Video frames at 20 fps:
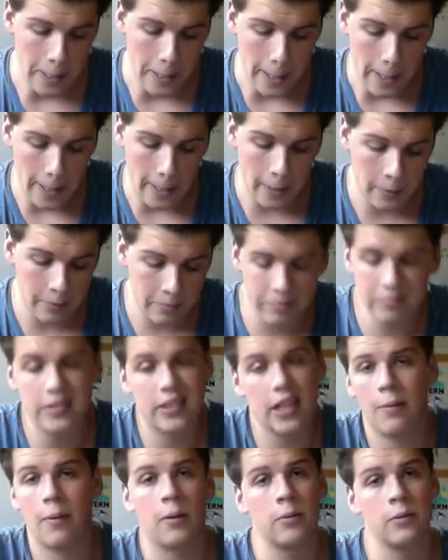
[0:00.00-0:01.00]

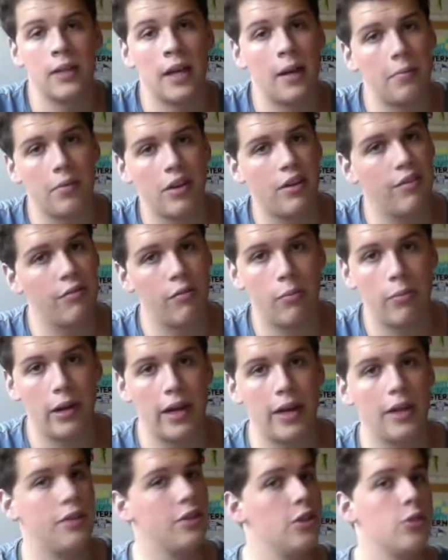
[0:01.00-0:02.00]
That won't happen if we
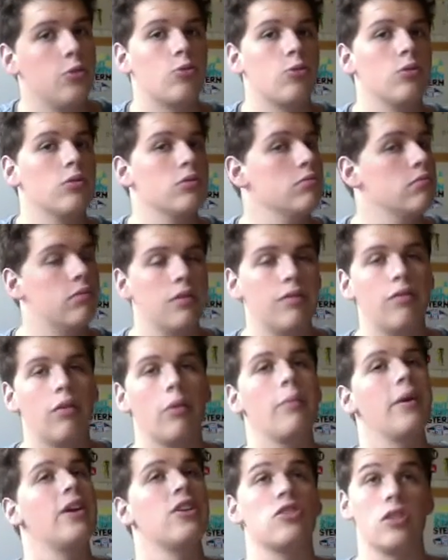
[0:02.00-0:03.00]
play our usual
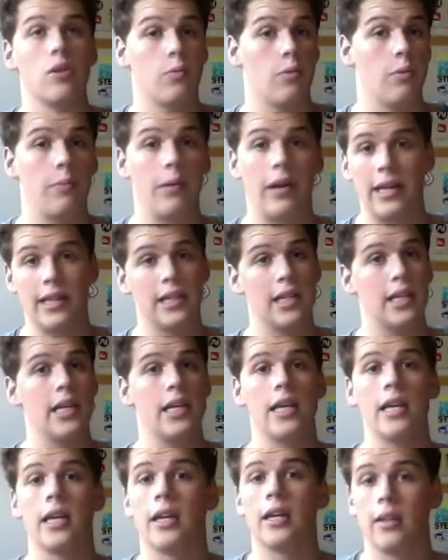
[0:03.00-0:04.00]
formation that we play in the
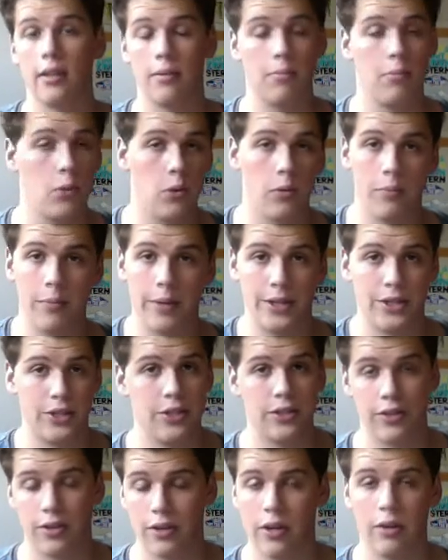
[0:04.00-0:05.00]
league in the important
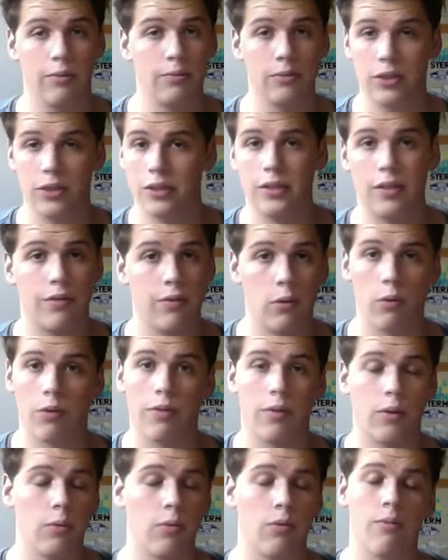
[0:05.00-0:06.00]
matches, you know, just a
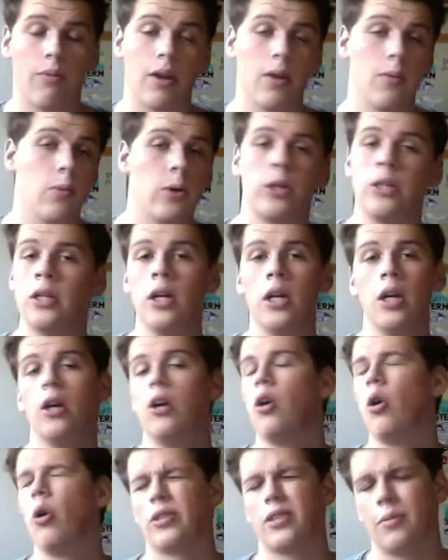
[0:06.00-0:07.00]
4-2-3-1,
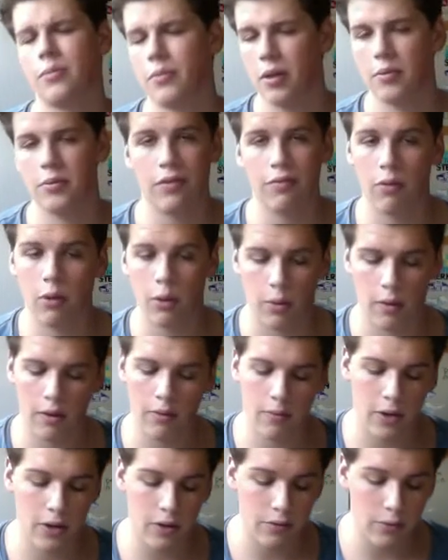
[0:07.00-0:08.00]
or sometimes a
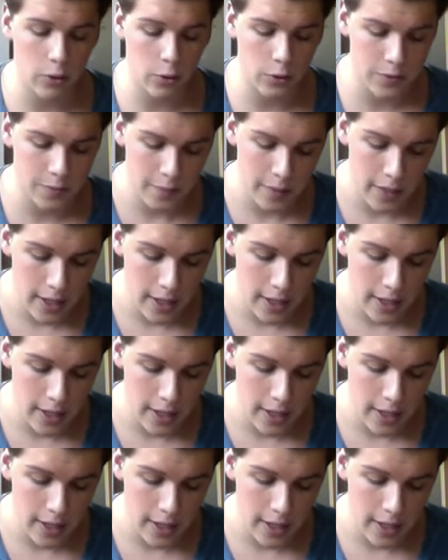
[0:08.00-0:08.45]
4-3-3, of course.